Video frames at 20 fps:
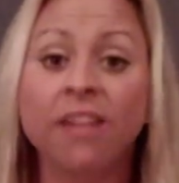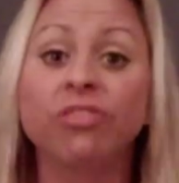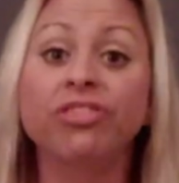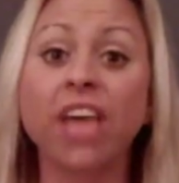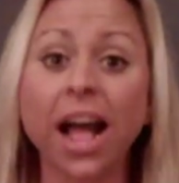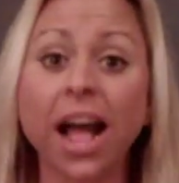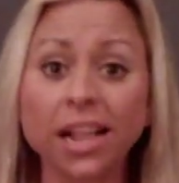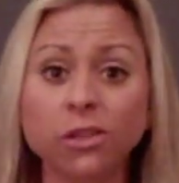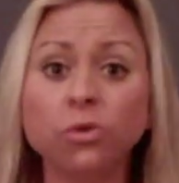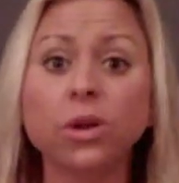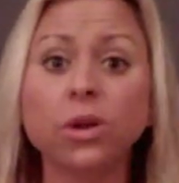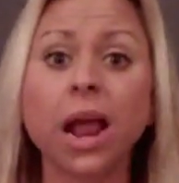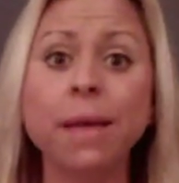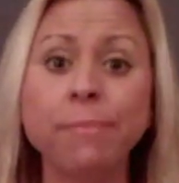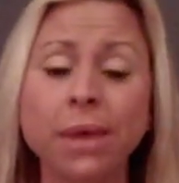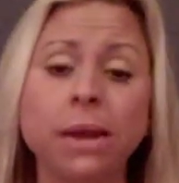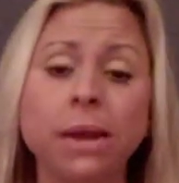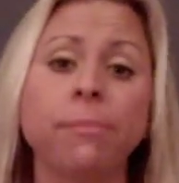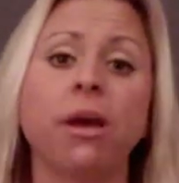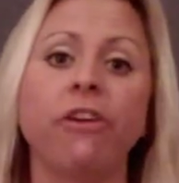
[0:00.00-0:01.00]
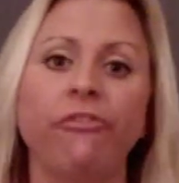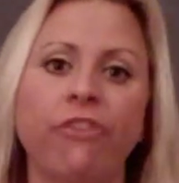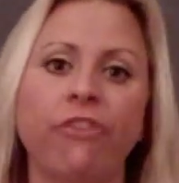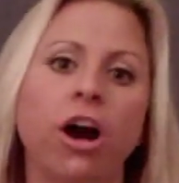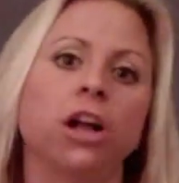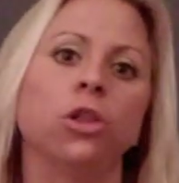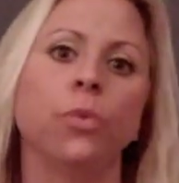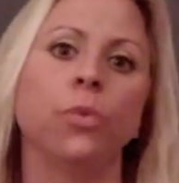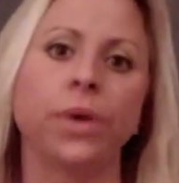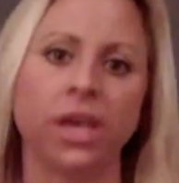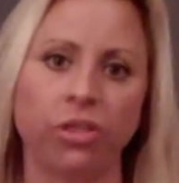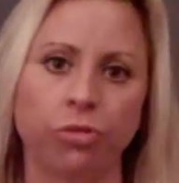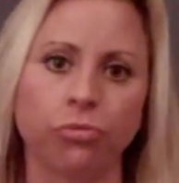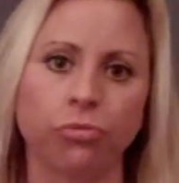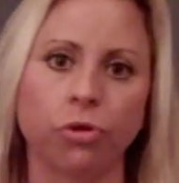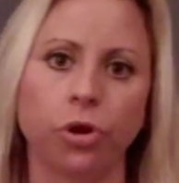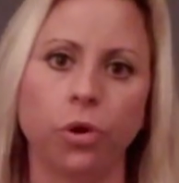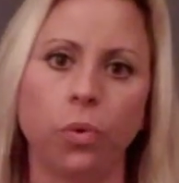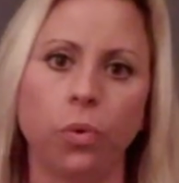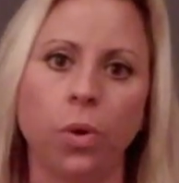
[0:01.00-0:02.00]
That's what I mean by following it
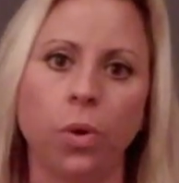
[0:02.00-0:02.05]
through.